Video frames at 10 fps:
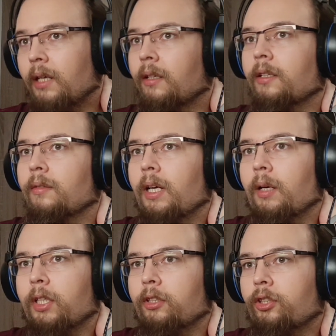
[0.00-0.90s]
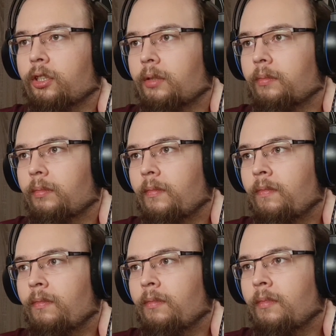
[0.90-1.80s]
I don't know, I'm not sure.
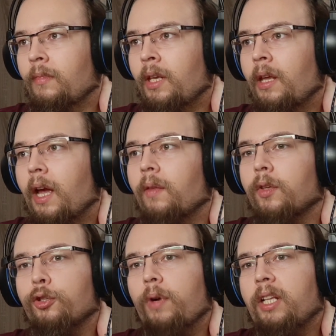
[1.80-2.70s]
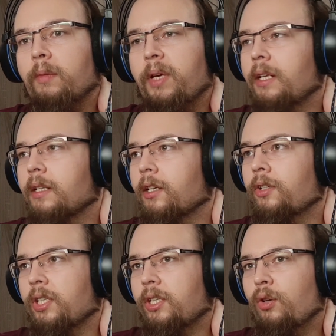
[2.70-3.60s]
And those red beads
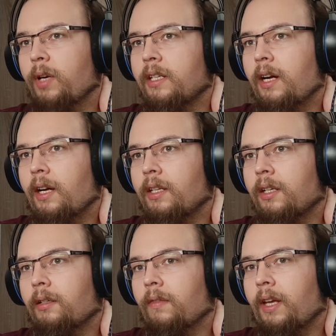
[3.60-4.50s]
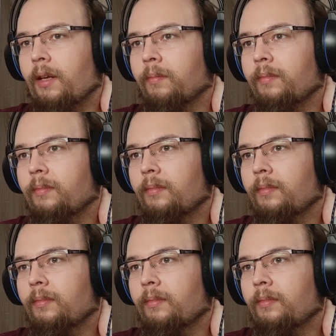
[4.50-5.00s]
are just Kyuubey's eyes, aren't they?